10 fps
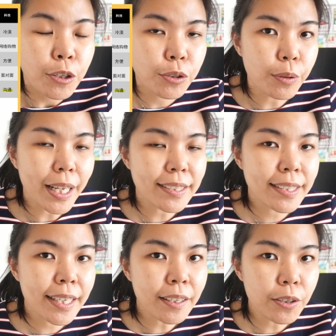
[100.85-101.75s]
So let's
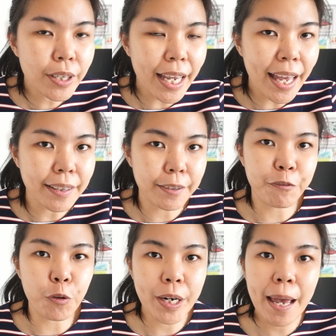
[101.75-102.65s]
take a look at the
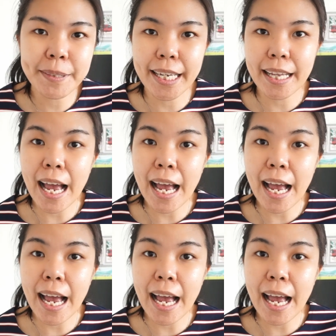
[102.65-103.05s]
vocabs that